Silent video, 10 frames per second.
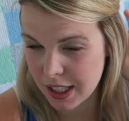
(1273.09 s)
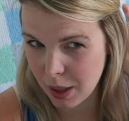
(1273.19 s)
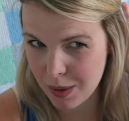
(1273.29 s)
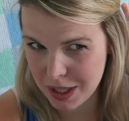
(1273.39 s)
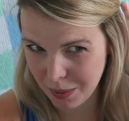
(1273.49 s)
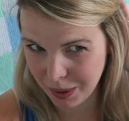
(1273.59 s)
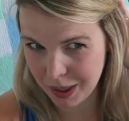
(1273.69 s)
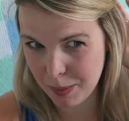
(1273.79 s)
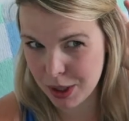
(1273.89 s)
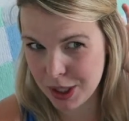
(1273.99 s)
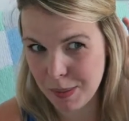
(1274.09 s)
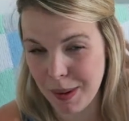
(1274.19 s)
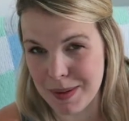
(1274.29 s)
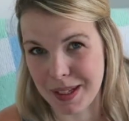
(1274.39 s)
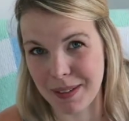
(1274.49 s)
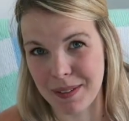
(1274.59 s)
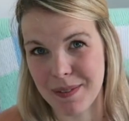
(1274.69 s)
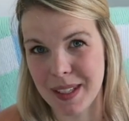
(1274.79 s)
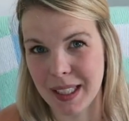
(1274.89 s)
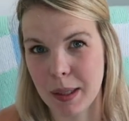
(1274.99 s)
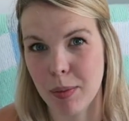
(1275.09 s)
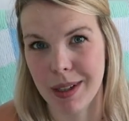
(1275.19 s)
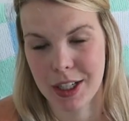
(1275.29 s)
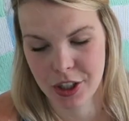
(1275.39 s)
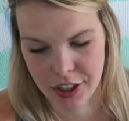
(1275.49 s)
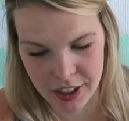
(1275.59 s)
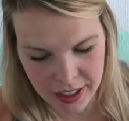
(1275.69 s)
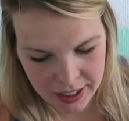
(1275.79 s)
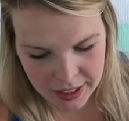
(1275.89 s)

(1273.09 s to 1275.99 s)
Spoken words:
Like, I wasn't really pushing, but I was definitely feeling pressure.